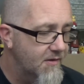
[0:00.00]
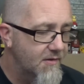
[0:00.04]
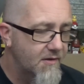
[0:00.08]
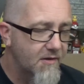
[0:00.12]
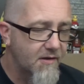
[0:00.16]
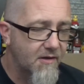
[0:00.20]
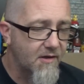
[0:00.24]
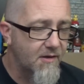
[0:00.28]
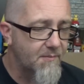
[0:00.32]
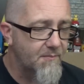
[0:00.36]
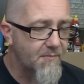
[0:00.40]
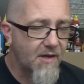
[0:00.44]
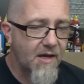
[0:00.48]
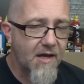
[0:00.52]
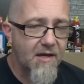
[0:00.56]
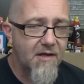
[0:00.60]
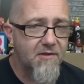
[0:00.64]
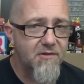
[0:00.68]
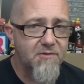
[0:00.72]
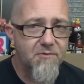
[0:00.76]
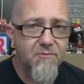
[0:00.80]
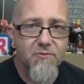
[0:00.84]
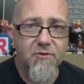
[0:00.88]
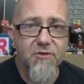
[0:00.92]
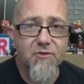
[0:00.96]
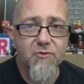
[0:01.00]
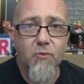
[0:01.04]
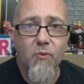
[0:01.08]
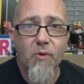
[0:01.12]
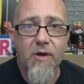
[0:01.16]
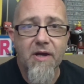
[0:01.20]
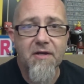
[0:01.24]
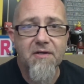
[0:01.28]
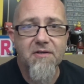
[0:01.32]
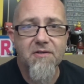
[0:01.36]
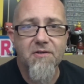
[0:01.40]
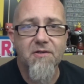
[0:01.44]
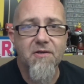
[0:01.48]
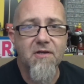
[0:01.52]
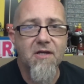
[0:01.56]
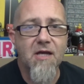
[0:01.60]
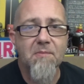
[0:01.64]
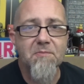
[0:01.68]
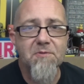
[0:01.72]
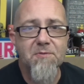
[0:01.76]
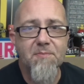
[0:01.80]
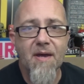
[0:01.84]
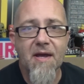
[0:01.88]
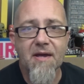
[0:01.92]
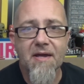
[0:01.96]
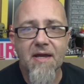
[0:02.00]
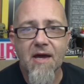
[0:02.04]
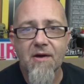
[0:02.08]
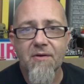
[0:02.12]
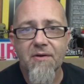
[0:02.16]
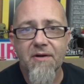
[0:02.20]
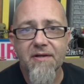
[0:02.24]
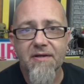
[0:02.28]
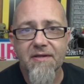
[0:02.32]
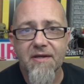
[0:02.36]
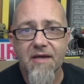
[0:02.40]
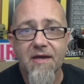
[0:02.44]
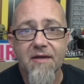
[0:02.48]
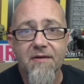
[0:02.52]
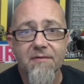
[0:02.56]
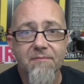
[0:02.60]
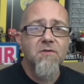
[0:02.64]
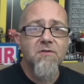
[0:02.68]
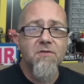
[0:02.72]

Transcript: Um, I could just wait till it comes back out again.